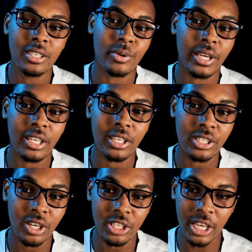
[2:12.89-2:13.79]
the regular
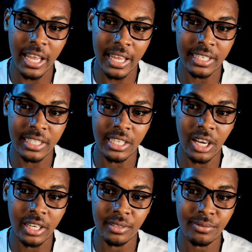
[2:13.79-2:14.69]
Touch ID
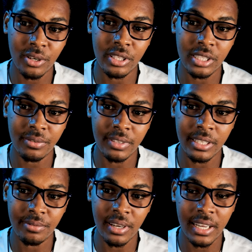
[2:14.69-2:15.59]
on the front of the
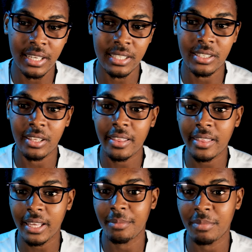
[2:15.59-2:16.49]
device, the
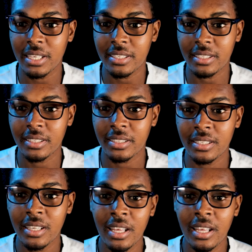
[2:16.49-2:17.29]
thick bezels,